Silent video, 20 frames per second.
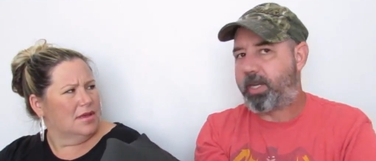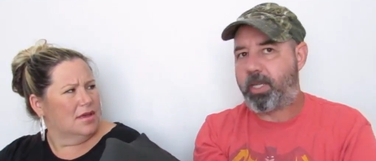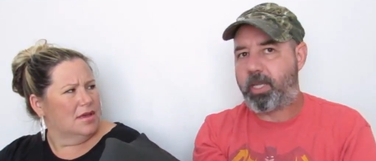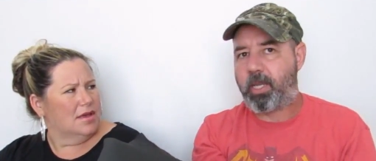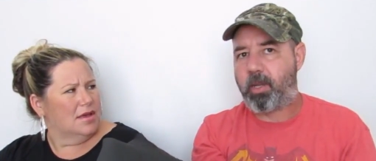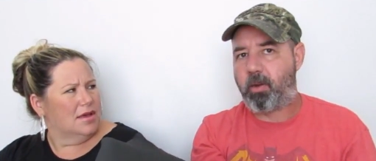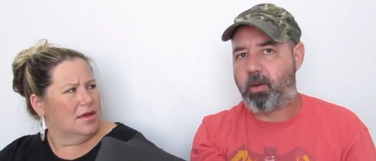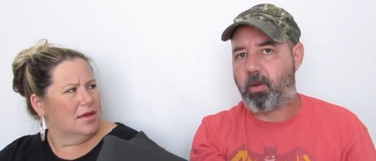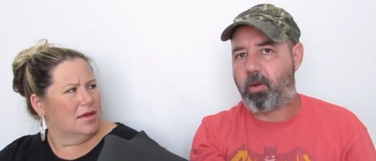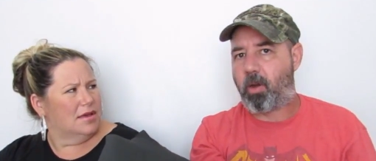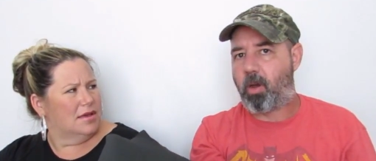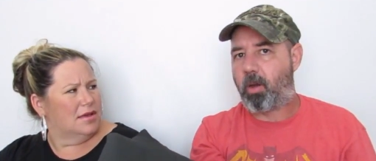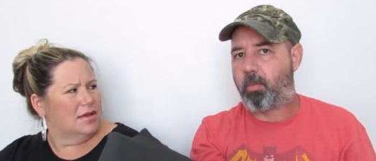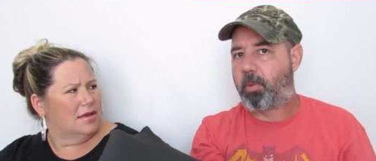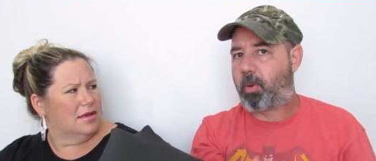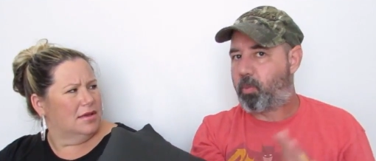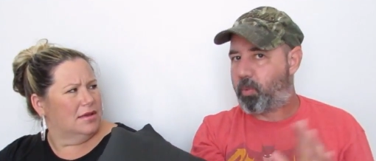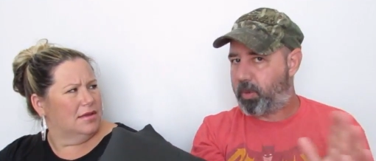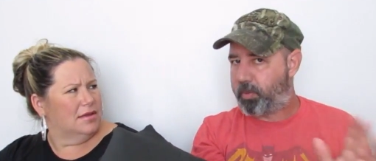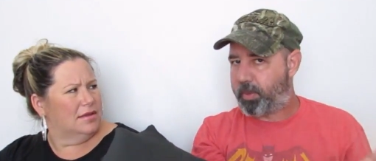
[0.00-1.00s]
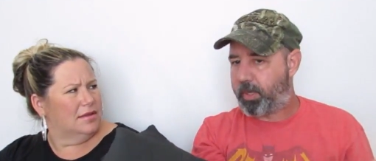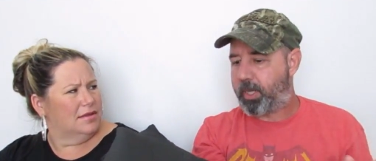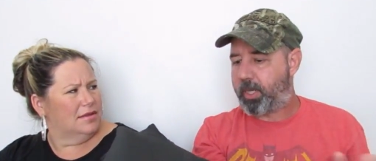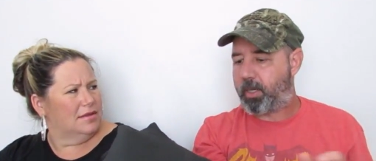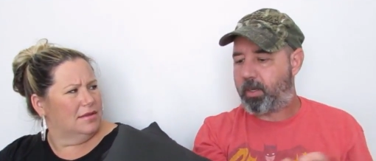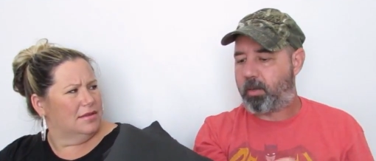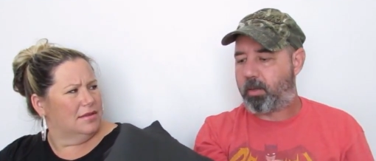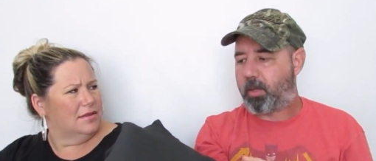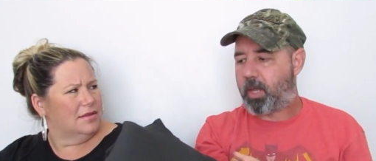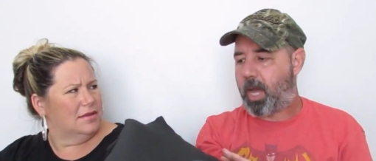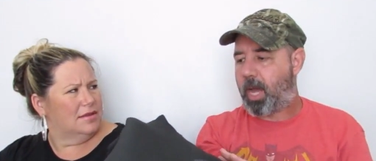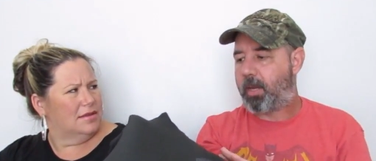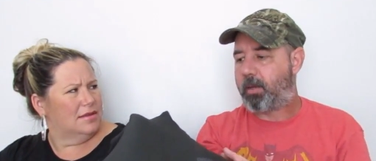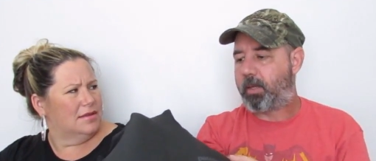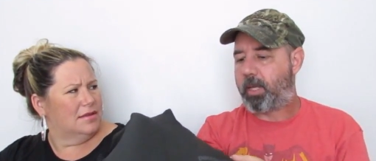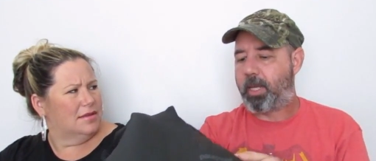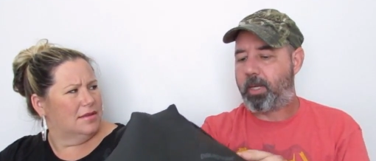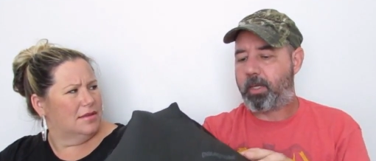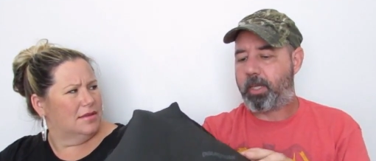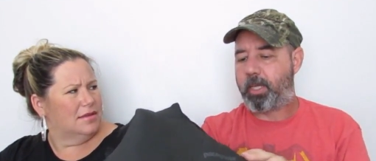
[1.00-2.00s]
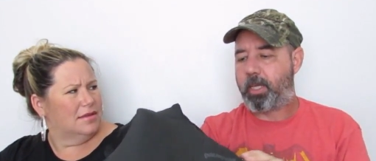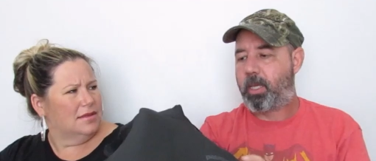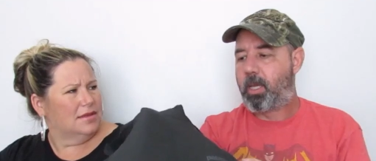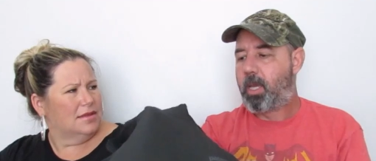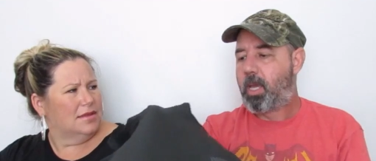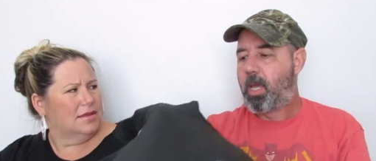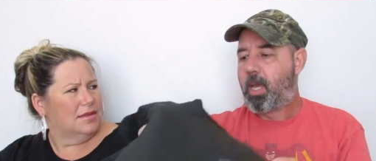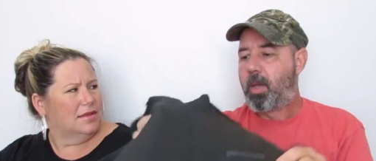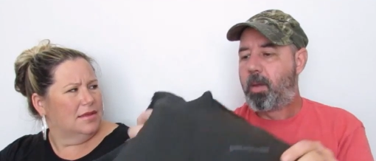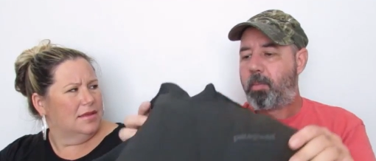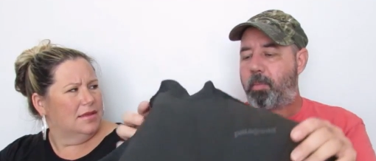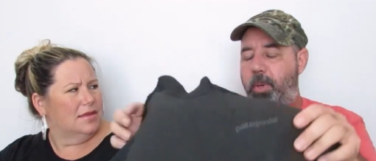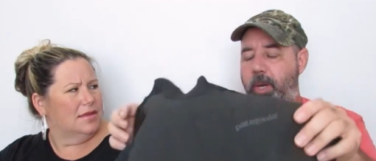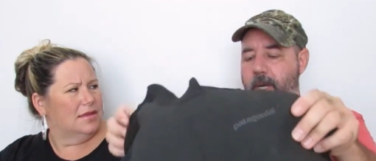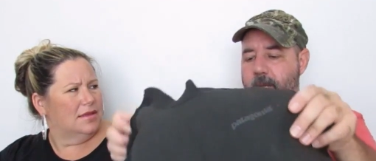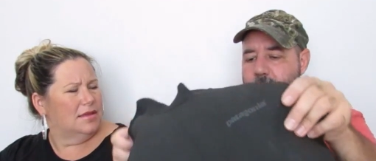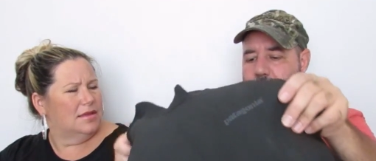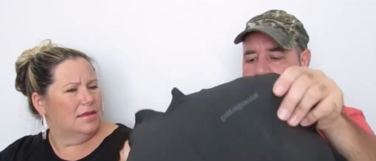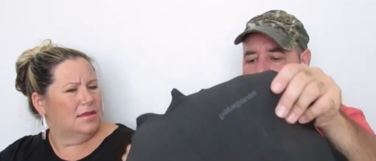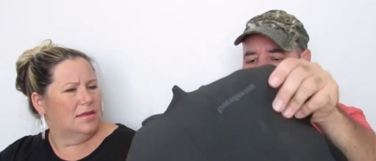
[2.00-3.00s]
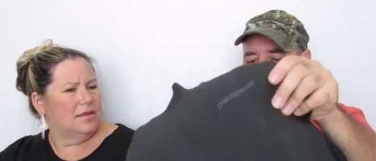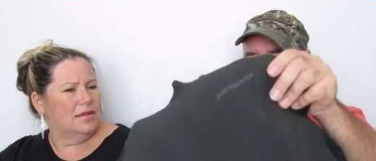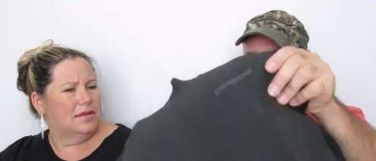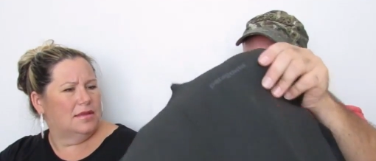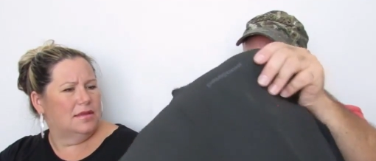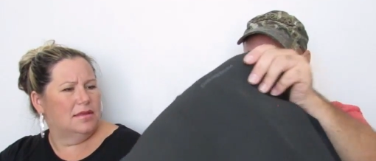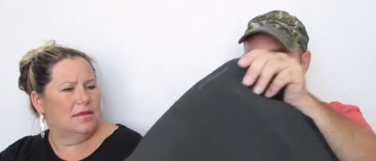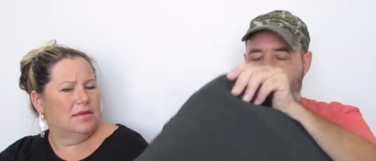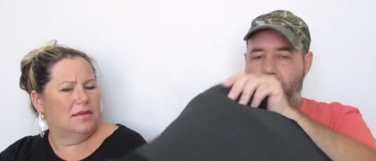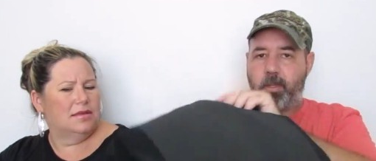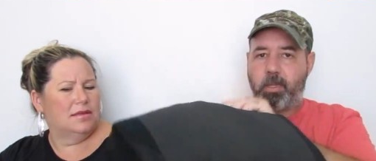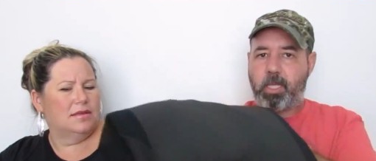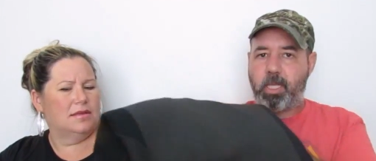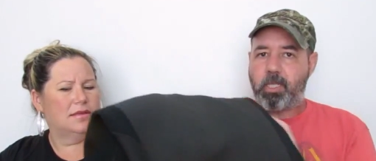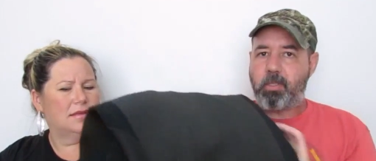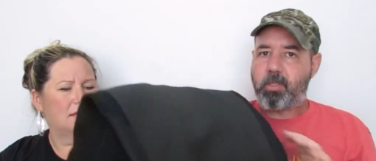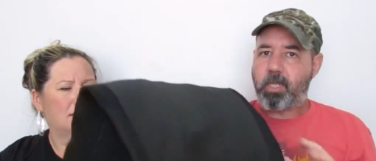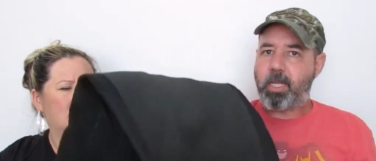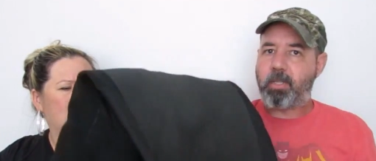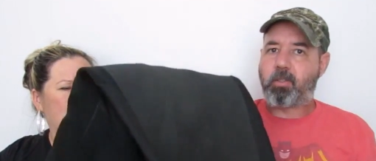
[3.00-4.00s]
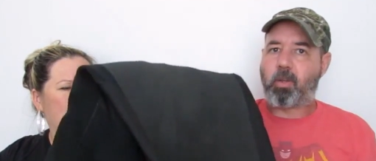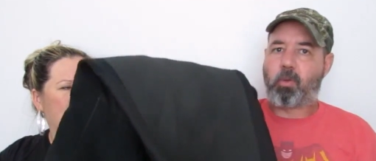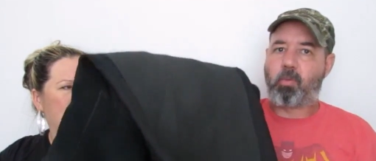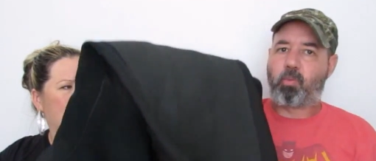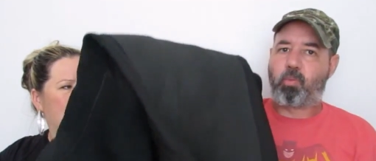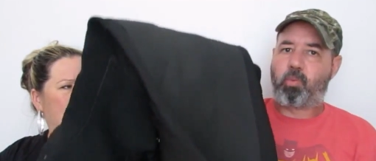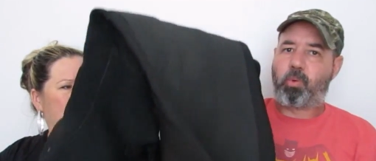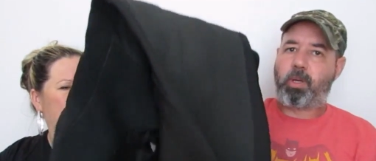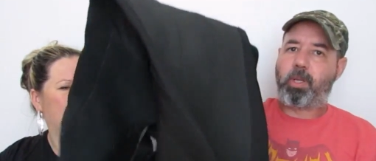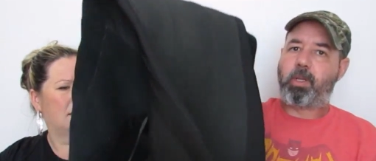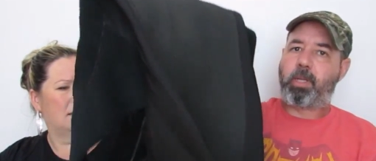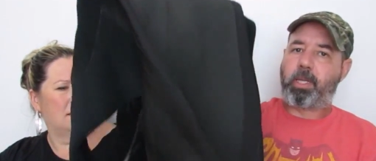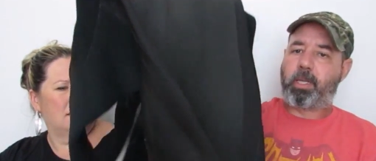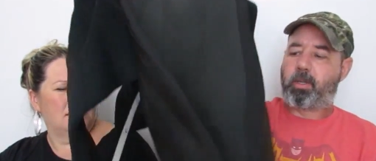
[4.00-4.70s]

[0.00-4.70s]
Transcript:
Speaker 1: it here at all, but we've been getting a lot lately. But these things are really